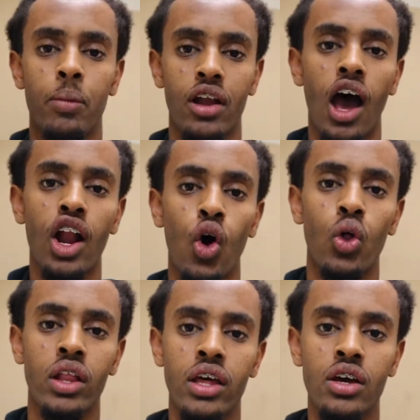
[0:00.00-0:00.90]
But not
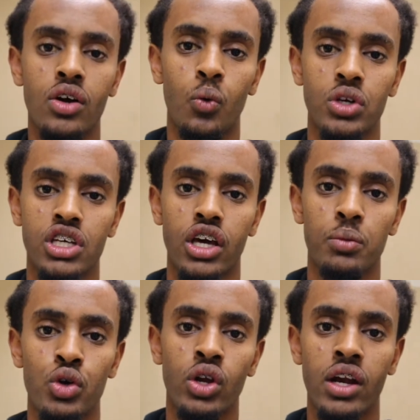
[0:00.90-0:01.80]
only was the
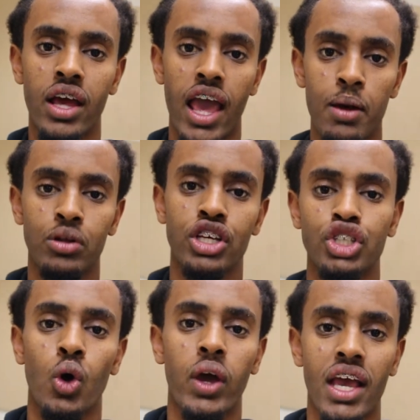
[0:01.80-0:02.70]
community able to
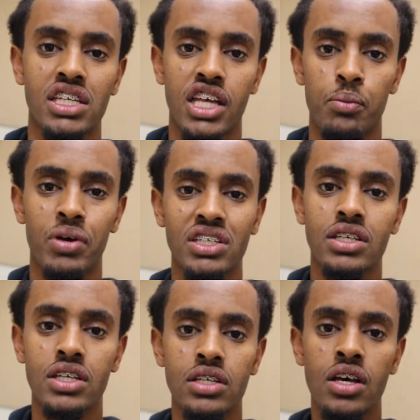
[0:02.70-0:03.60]
showcase their
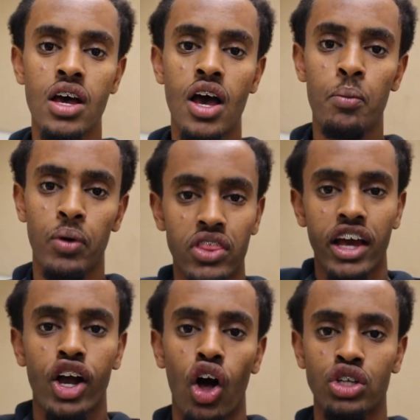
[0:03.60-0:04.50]
businesses, but
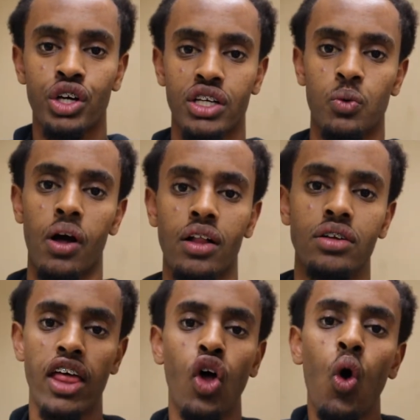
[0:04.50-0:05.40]
their culture as well.
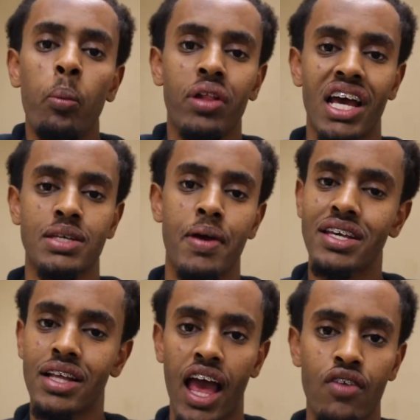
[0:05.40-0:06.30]
And the whole place
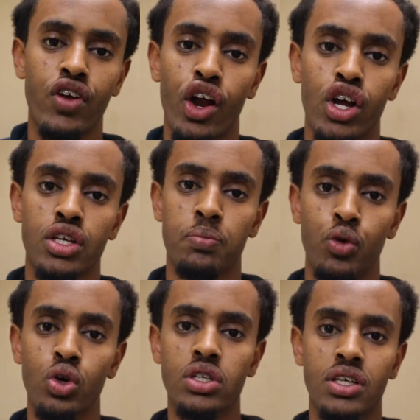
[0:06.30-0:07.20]
basically had various
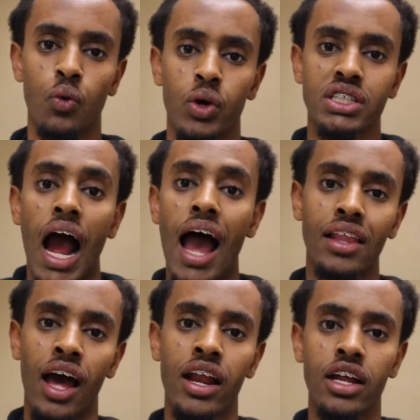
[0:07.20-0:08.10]
booths which
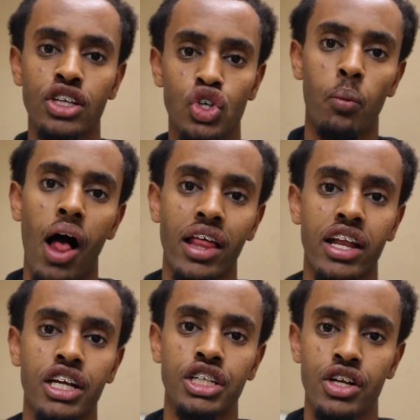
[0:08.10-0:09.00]
highlighted Somali
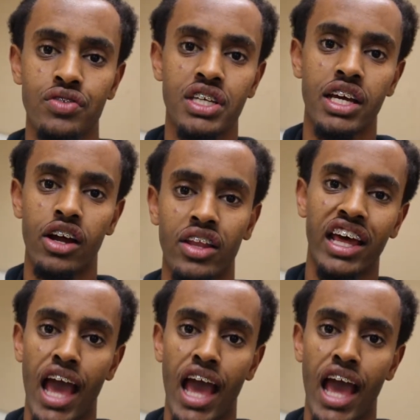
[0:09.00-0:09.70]
initiatives here in the